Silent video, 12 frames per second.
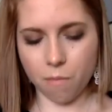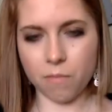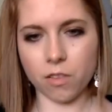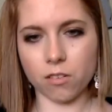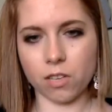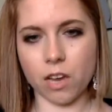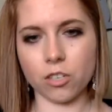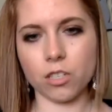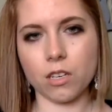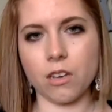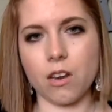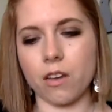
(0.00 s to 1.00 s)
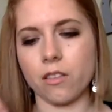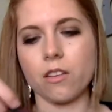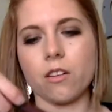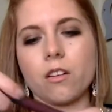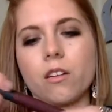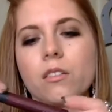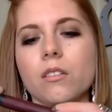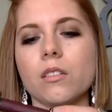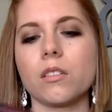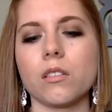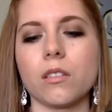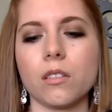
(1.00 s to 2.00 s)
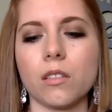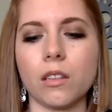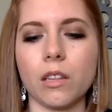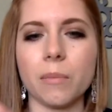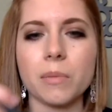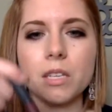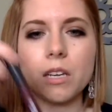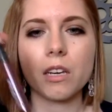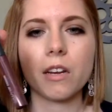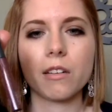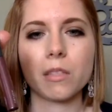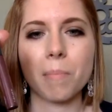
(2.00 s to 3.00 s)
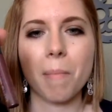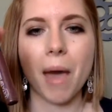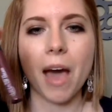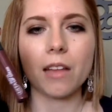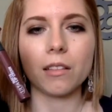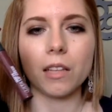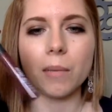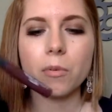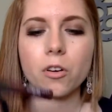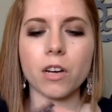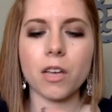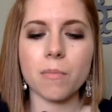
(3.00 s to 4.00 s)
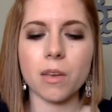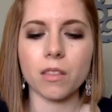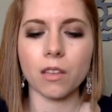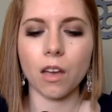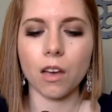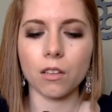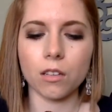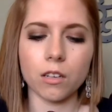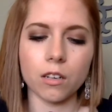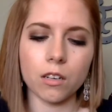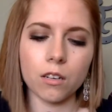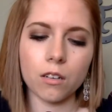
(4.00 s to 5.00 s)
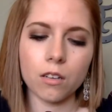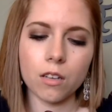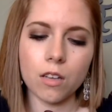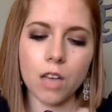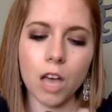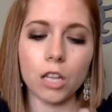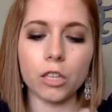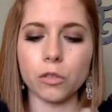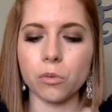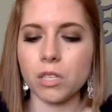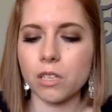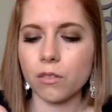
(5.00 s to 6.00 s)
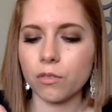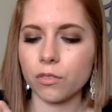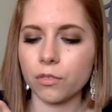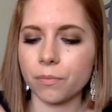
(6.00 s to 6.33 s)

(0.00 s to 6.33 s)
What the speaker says: There's actually another lipstick in here. It's matte lip cream in the color Allusive.